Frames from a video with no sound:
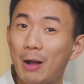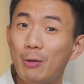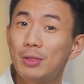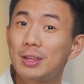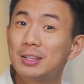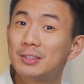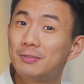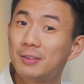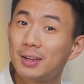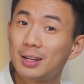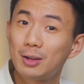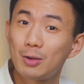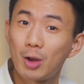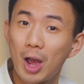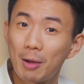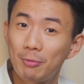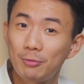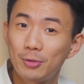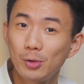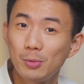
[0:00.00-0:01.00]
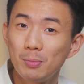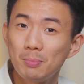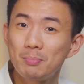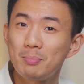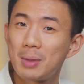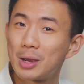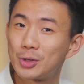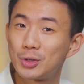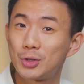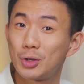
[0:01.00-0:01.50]
this video helpful,
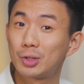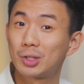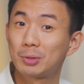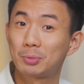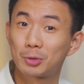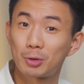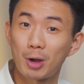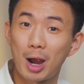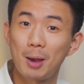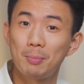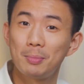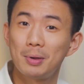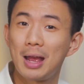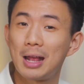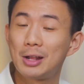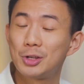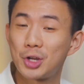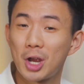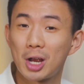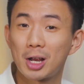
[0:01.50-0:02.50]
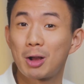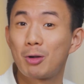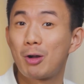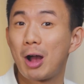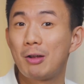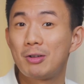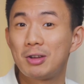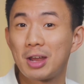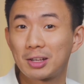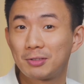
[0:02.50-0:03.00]
make sure to subscribe and check out
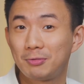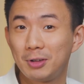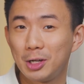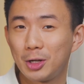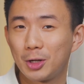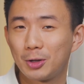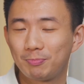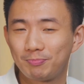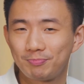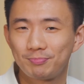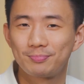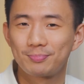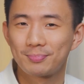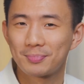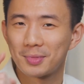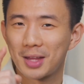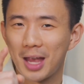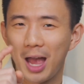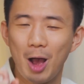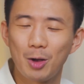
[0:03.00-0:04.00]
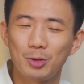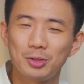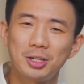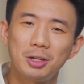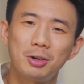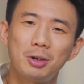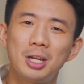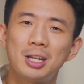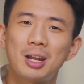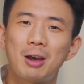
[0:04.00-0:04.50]
our next video. I'll see
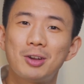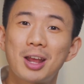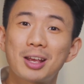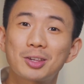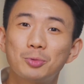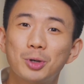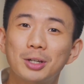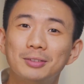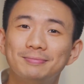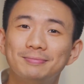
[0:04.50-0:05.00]
you in our next one.